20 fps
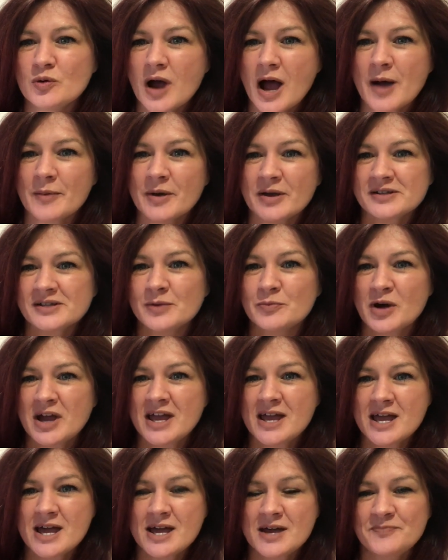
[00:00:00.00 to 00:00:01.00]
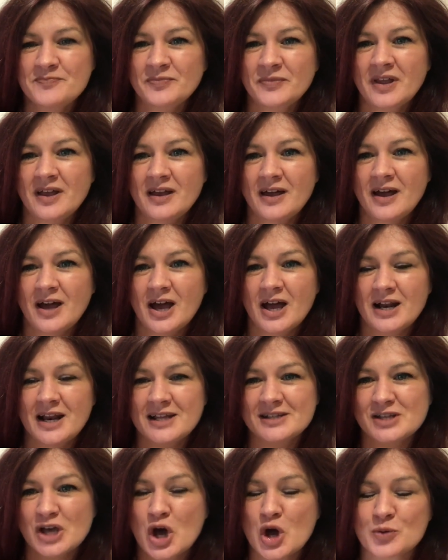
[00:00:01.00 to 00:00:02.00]
how about somewhere here?
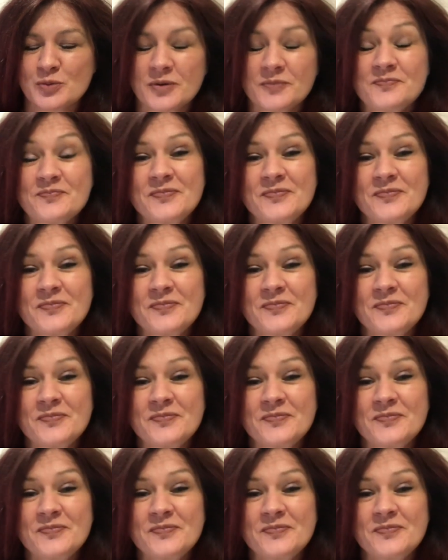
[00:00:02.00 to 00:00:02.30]
Let's hope.